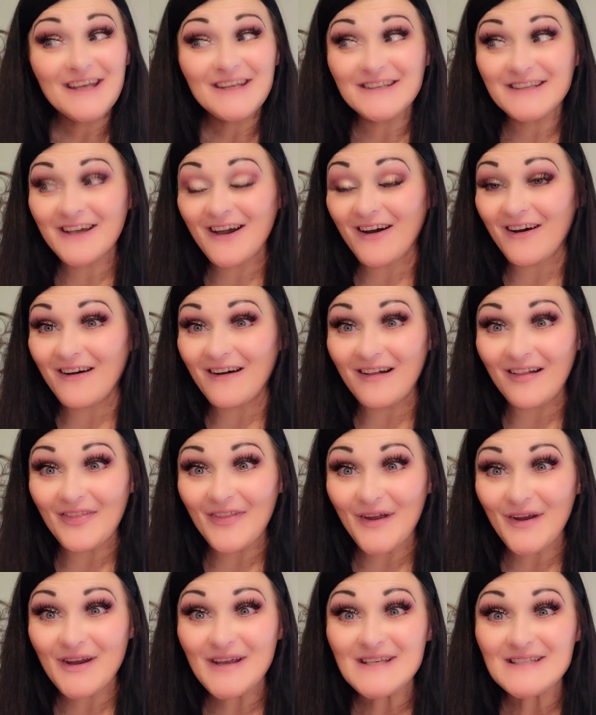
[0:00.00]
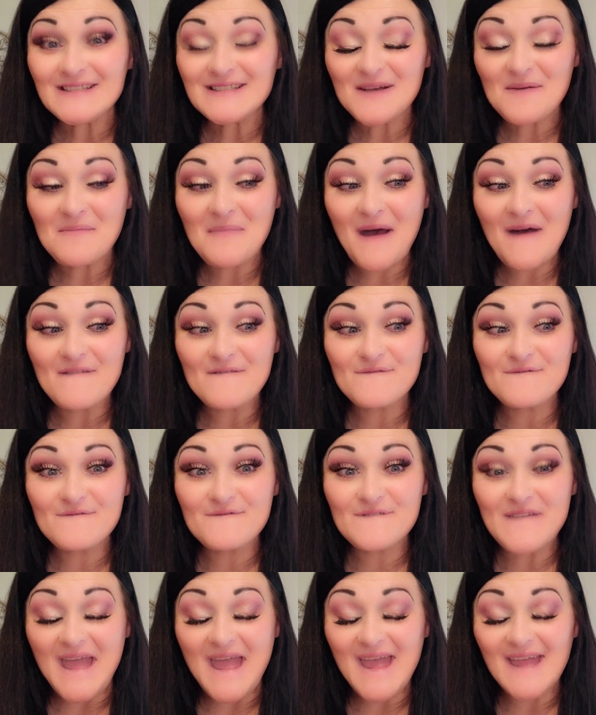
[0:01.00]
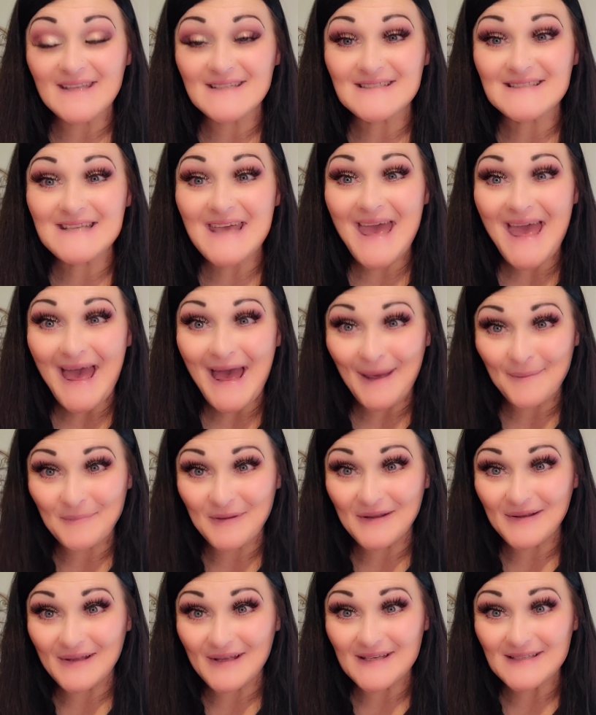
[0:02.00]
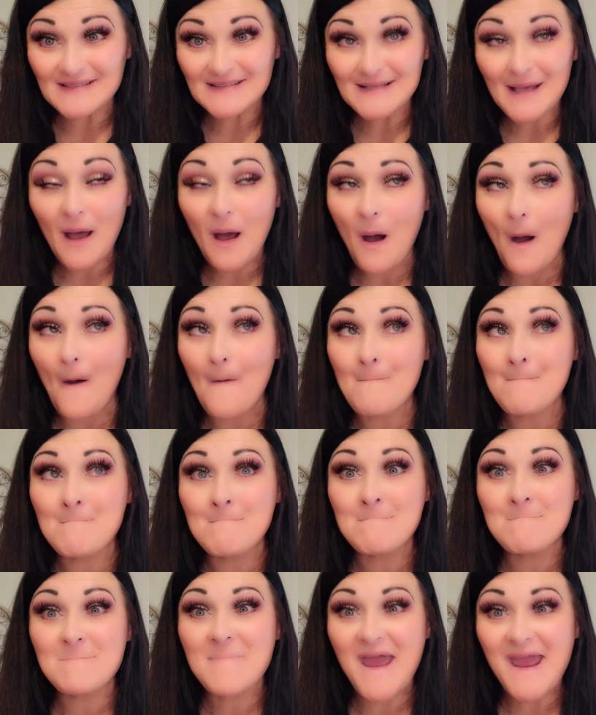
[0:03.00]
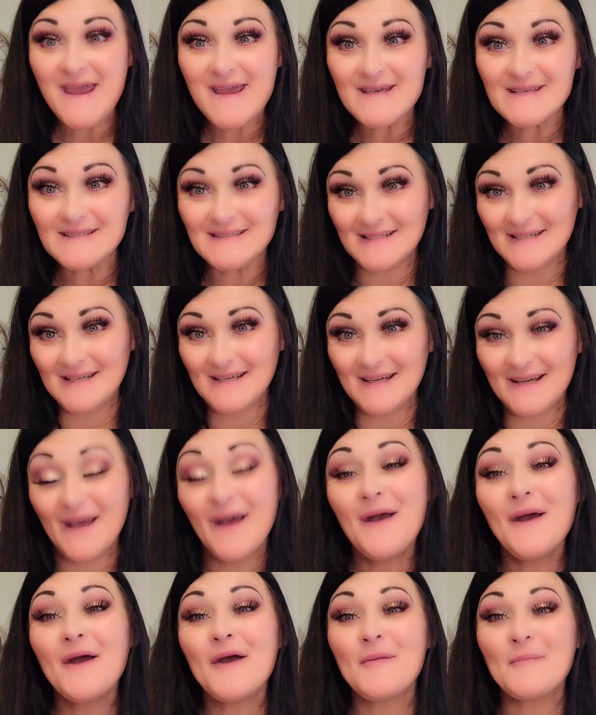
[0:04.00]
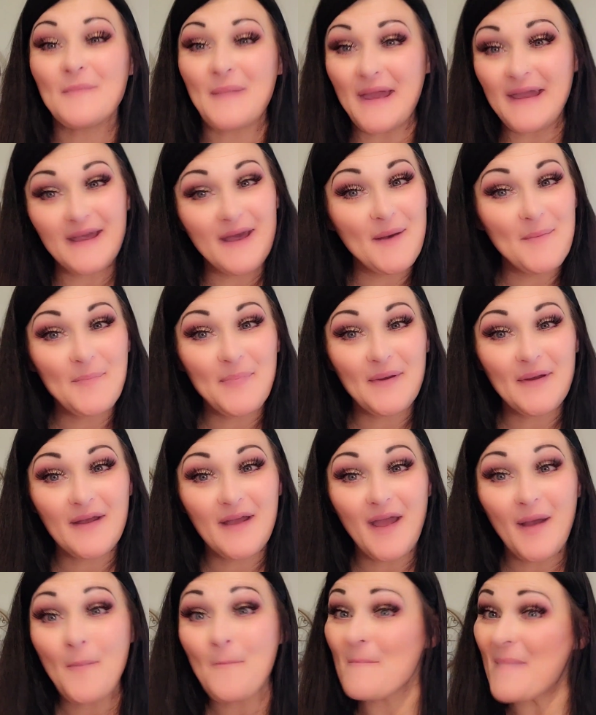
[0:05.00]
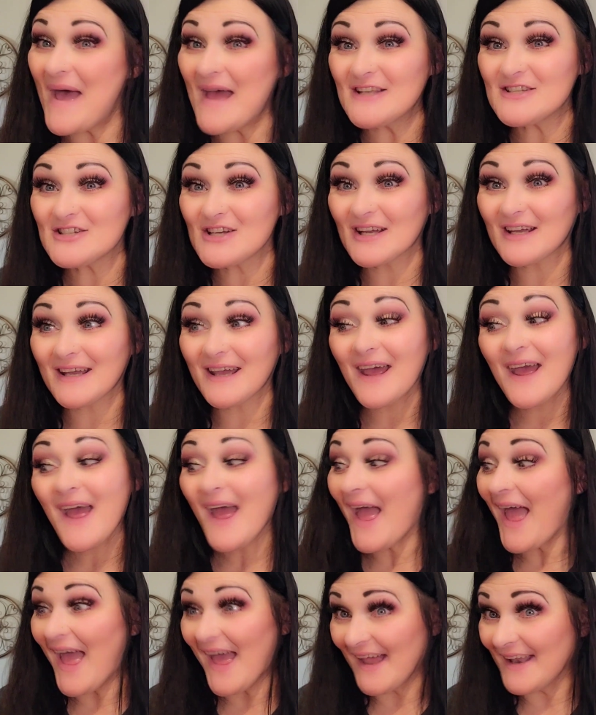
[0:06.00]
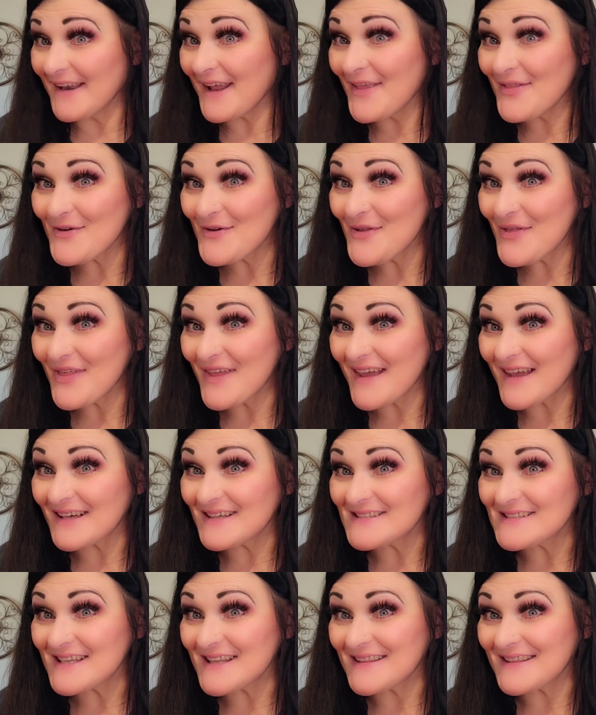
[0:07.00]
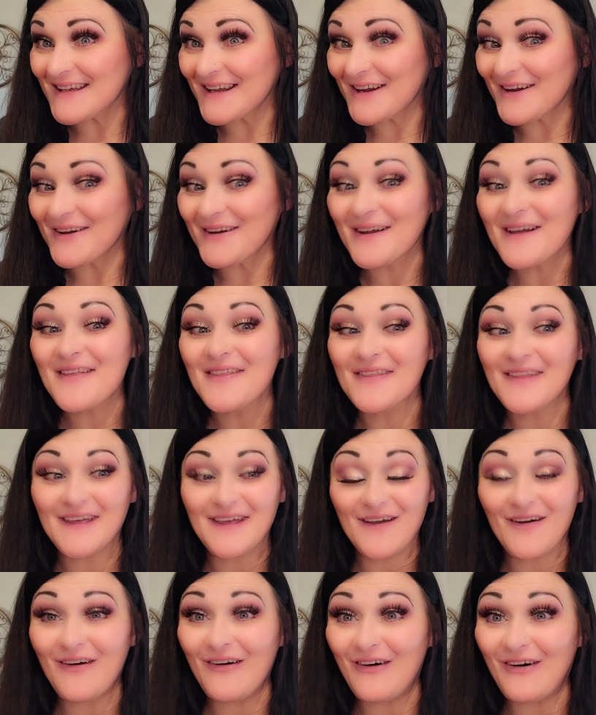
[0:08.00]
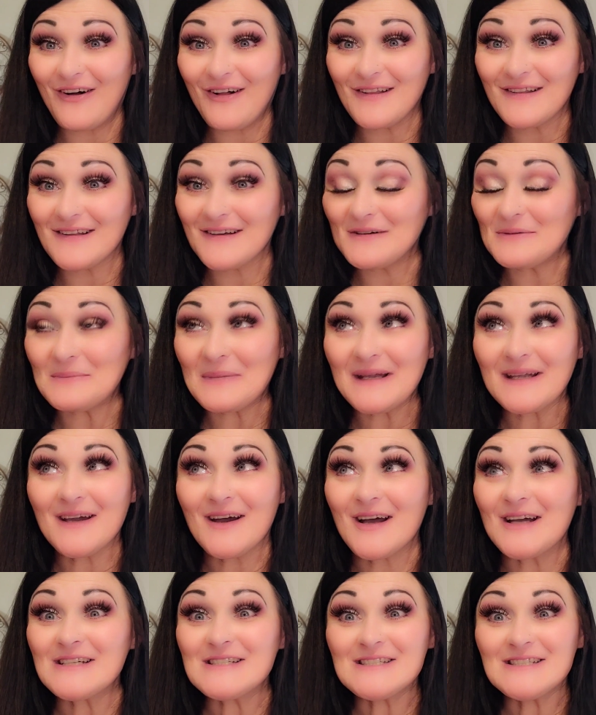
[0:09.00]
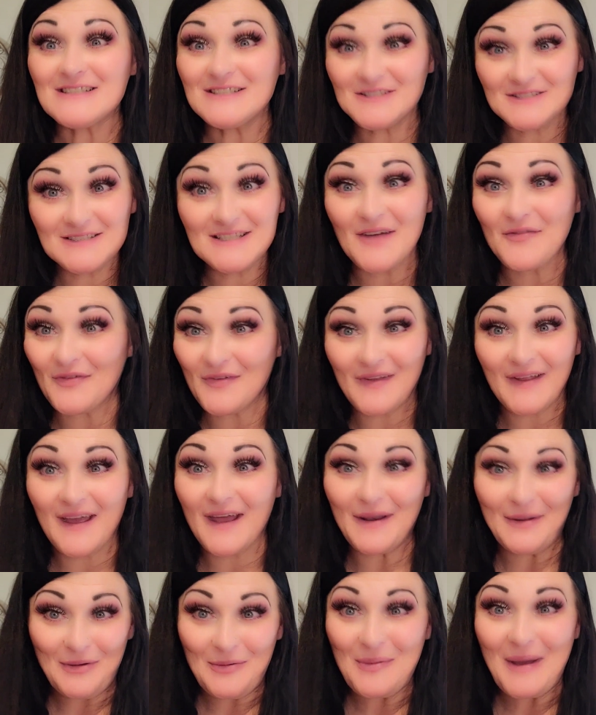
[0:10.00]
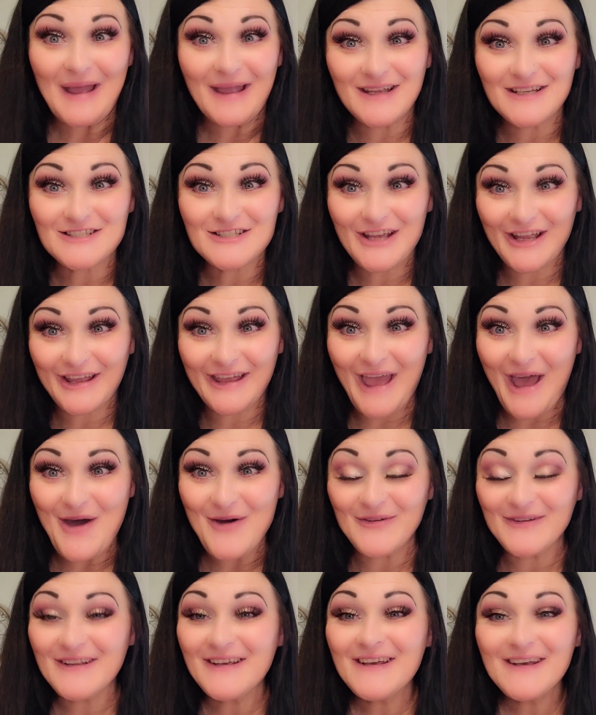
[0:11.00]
Y'all, there is some fantabulous, amazing makeup, magic, and other things in there that you all, oh my gosh, you definitely got to go back and check out.